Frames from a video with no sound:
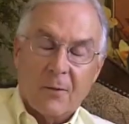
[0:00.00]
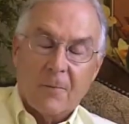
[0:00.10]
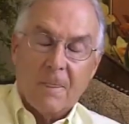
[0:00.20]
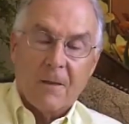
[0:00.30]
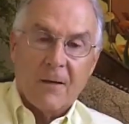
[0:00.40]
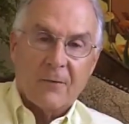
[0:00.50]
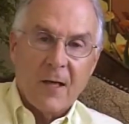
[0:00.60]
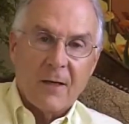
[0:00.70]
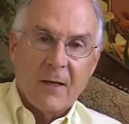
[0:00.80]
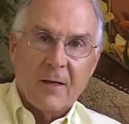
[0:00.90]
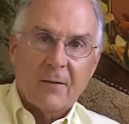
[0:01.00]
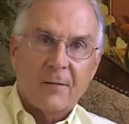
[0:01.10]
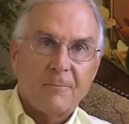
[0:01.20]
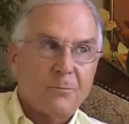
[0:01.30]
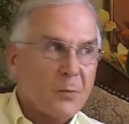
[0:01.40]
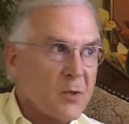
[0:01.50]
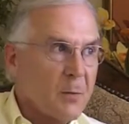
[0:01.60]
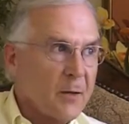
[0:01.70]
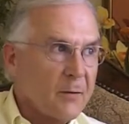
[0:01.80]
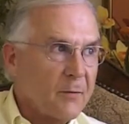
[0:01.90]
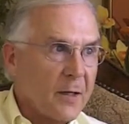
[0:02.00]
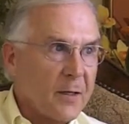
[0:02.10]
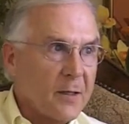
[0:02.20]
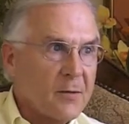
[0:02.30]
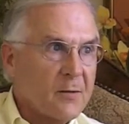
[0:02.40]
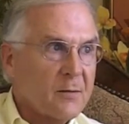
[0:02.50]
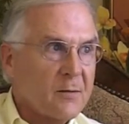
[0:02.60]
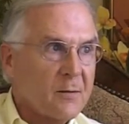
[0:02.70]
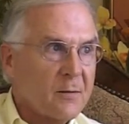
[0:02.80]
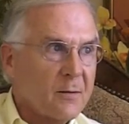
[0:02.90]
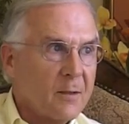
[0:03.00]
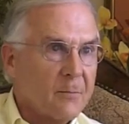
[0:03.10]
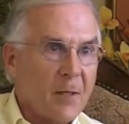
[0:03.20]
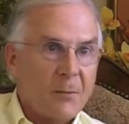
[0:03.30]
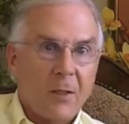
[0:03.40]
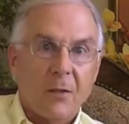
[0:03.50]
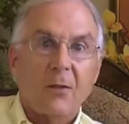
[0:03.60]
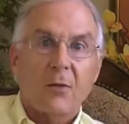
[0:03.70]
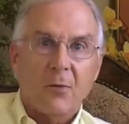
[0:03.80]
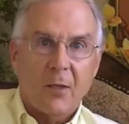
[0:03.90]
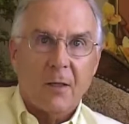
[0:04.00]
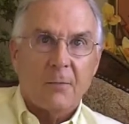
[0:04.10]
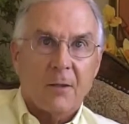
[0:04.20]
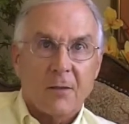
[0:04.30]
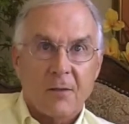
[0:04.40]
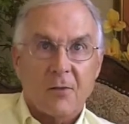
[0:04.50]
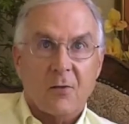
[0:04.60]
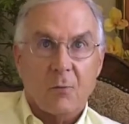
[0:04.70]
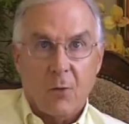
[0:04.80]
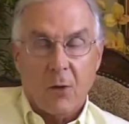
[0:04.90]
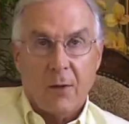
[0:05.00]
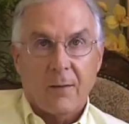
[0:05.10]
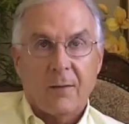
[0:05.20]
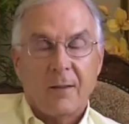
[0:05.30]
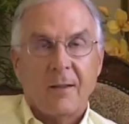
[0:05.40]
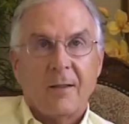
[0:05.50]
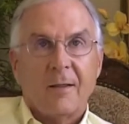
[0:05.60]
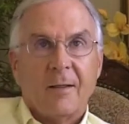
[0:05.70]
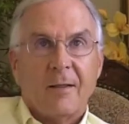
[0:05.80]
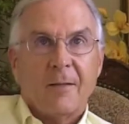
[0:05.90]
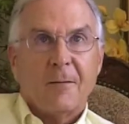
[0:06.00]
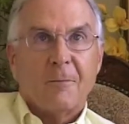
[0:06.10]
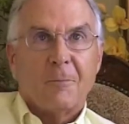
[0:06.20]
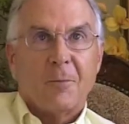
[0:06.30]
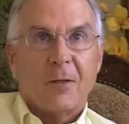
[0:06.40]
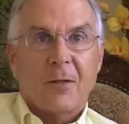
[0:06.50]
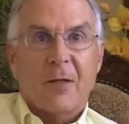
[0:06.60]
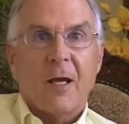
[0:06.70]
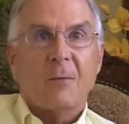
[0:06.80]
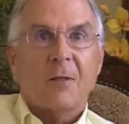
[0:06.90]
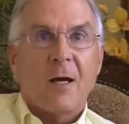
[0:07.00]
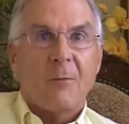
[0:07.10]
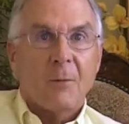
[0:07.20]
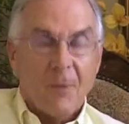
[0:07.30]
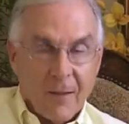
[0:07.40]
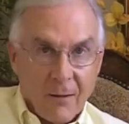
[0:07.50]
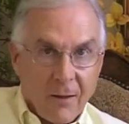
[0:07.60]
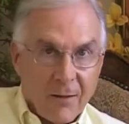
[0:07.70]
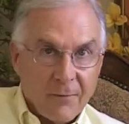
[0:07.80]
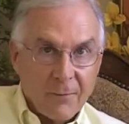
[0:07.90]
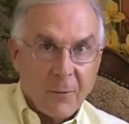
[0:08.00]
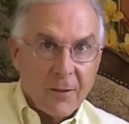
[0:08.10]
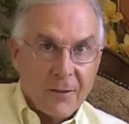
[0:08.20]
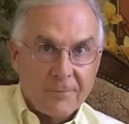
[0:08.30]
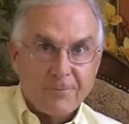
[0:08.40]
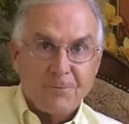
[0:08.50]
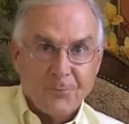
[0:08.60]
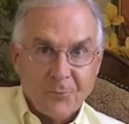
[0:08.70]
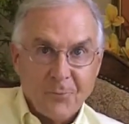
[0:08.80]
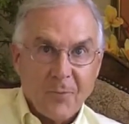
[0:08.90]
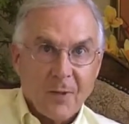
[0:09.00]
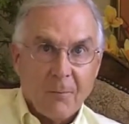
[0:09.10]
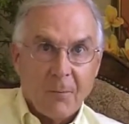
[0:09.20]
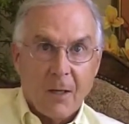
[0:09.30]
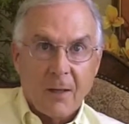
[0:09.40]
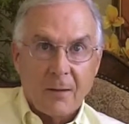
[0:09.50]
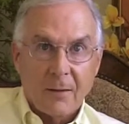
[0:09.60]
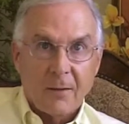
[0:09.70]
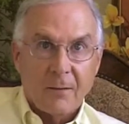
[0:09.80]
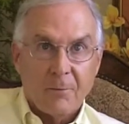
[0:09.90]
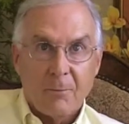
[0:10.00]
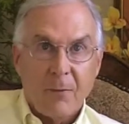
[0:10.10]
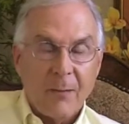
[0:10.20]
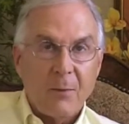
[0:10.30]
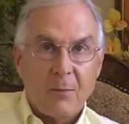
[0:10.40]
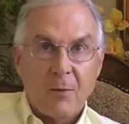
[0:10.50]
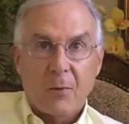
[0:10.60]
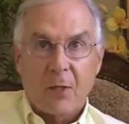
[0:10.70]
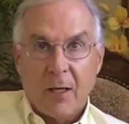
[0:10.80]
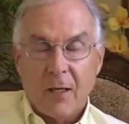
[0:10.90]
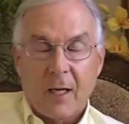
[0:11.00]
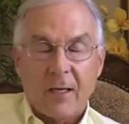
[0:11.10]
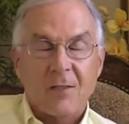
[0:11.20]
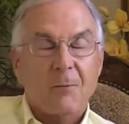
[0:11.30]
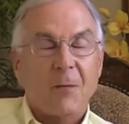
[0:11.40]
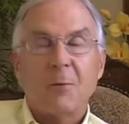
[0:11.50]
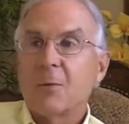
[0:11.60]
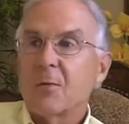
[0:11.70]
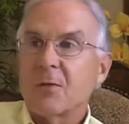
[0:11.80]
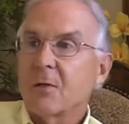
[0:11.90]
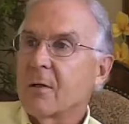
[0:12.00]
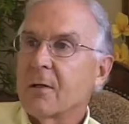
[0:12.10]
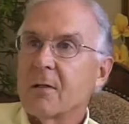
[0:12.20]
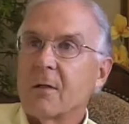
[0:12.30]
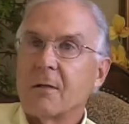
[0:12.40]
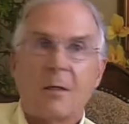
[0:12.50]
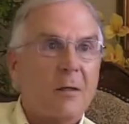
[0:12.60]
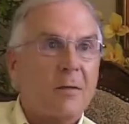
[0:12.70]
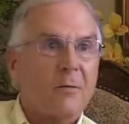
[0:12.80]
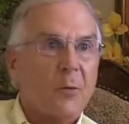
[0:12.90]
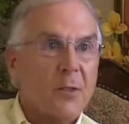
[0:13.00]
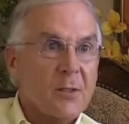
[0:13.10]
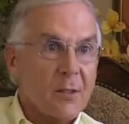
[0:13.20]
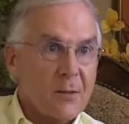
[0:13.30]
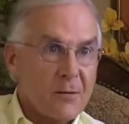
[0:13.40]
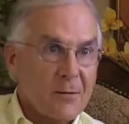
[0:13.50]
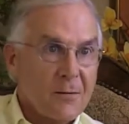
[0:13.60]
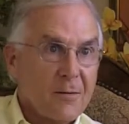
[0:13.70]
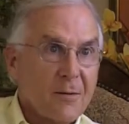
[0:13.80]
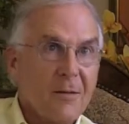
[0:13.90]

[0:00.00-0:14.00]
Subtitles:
So I've kind of had a perspective, I guess, that may be a little unique because it's so broad. But there came a time in my life when, at my baby boomer age, I guess baby boomers started in 46,